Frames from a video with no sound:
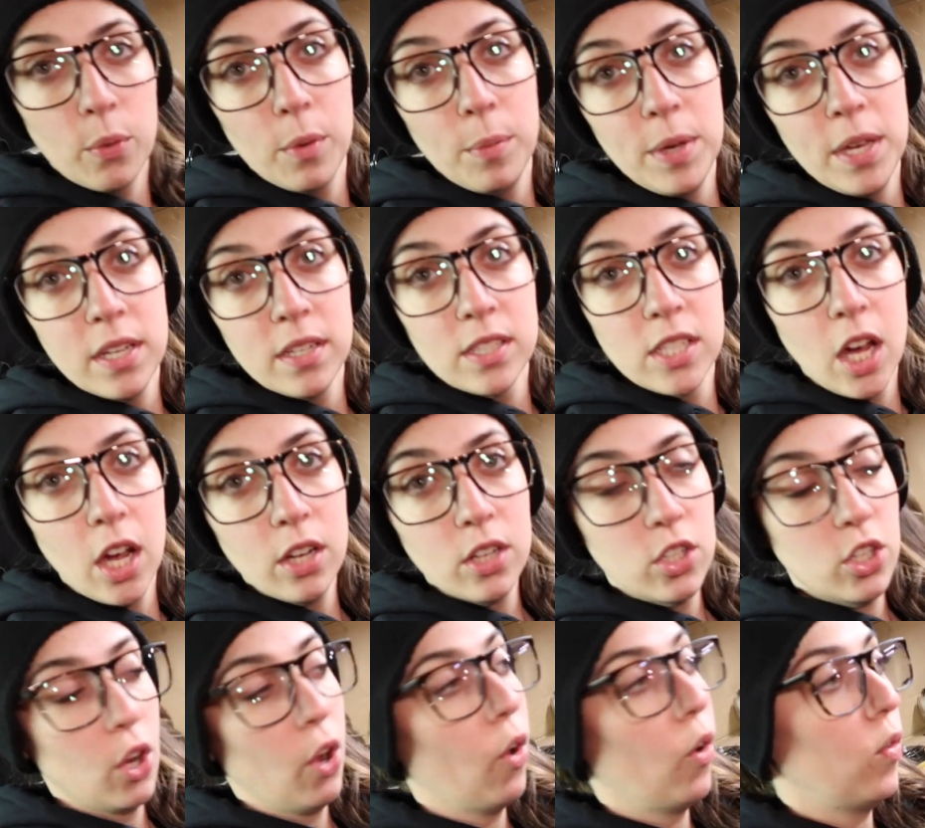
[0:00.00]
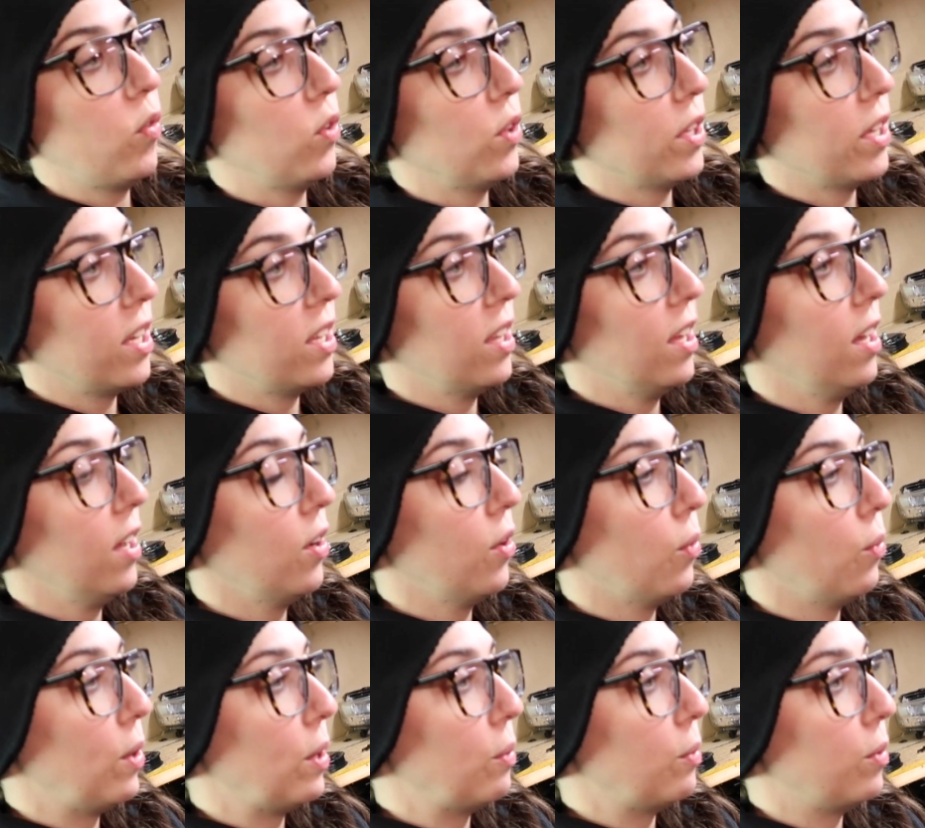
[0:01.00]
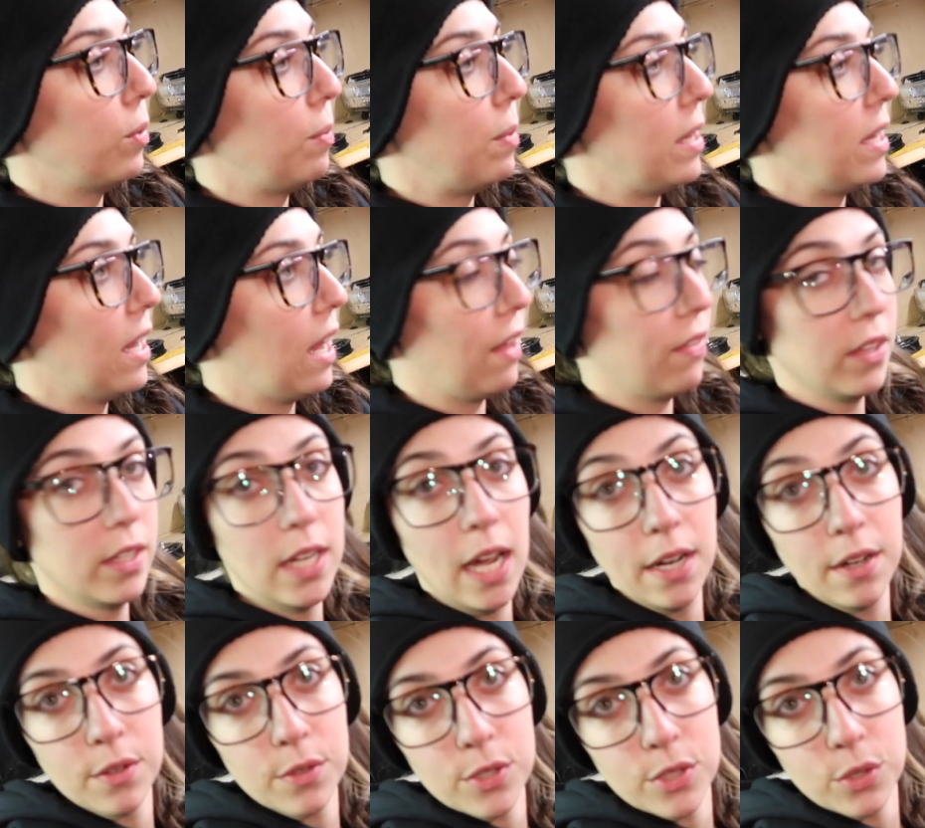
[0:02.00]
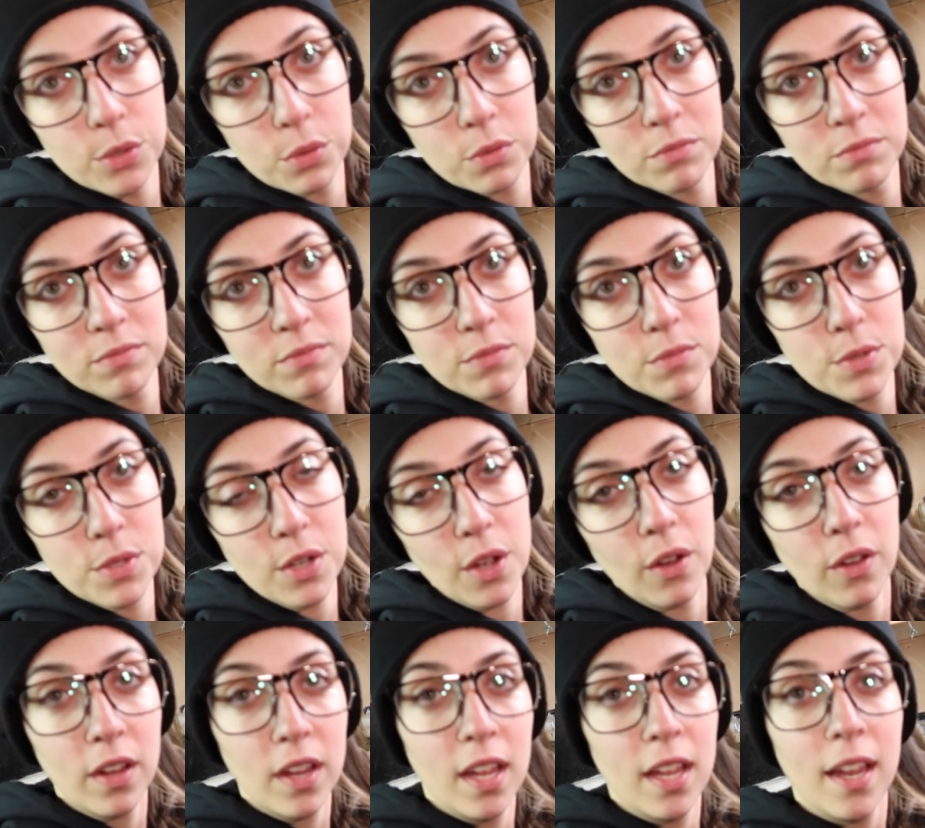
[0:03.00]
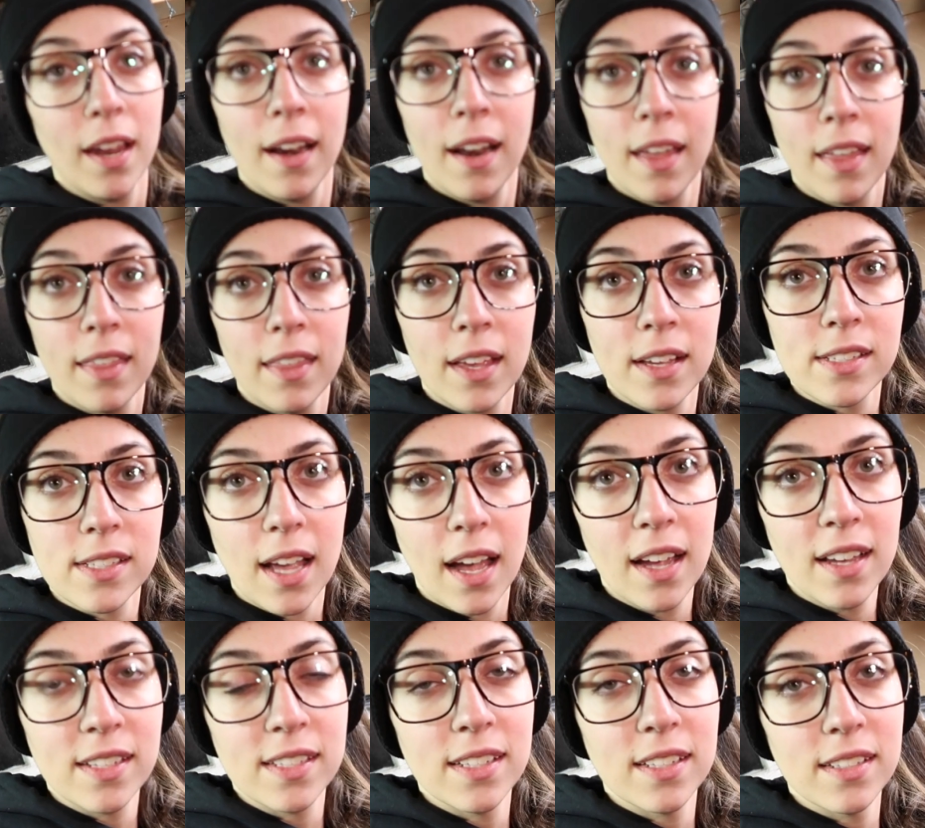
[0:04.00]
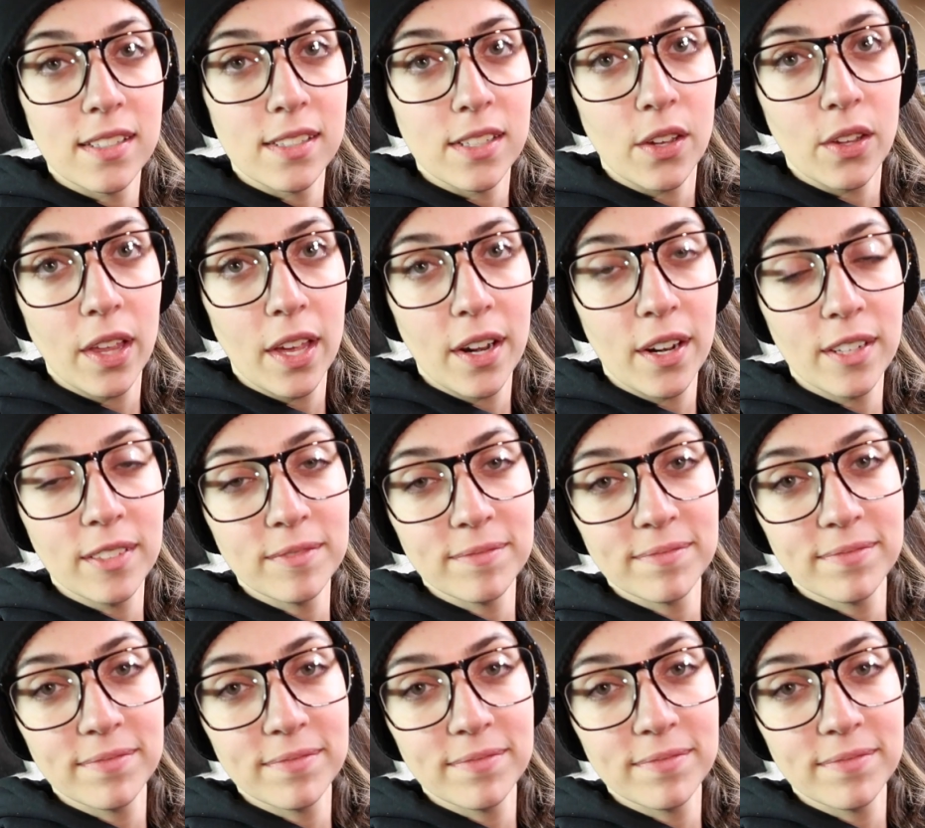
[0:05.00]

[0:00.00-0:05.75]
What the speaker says: be in touch. Hopefully we will be on the dyno soon. So thanks guys, see you later.